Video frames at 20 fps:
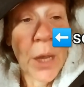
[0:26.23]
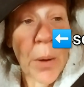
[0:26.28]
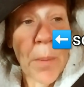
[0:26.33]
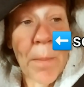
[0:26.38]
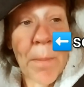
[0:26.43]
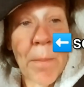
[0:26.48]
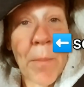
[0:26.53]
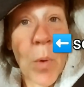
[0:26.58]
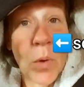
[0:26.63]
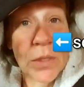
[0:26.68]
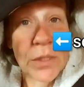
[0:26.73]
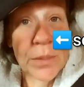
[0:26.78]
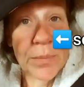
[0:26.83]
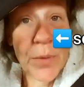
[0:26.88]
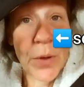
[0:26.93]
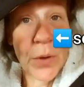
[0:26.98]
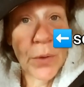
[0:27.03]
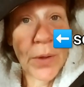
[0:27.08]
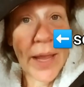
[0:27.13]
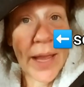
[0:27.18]
more
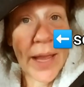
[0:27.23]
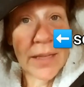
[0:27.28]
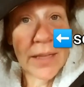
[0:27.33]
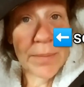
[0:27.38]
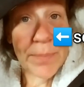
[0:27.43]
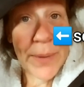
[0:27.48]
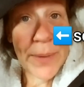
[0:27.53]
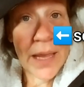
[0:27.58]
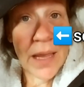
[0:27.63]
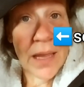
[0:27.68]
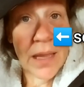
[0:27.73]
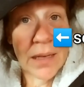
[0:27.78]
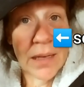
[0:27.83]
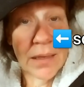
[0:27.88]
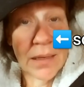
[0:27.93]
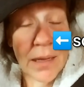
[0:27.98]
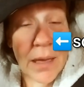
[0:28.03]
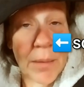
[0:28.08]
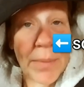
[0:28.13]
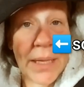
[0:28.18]
smoke has been
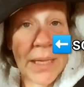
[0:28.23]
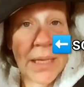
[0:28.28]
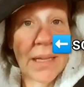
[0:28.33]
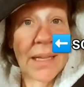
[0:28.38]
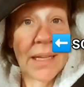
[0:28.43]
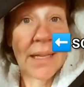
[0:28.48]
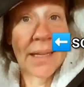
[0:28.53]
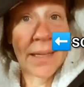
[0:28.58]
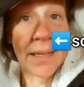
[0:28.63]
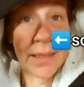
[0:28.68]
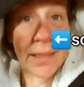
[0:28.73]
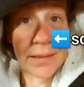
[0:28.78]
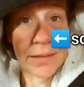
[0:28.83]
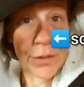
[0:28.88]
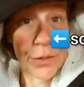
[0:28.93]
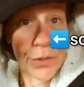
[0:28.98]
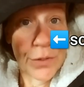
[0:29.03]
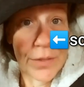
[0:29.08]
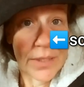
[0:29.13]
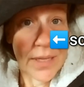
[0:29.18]
coming
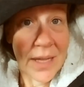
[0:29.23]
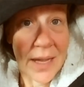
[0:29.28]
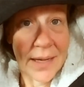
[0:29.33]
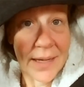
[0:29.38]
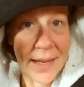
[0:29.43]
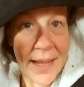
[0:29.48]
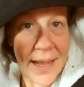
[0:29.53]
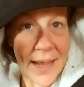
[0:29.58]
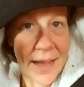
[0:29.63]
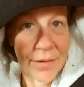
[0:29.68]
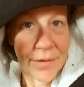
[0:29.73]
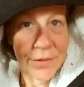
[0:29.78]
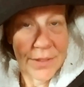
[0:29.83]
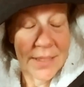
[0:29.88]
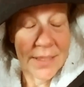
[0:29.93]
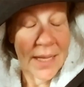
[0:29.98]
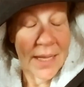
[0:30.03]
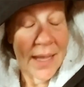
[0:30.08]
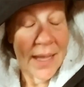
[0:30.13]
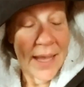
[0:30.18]
into the tiny house.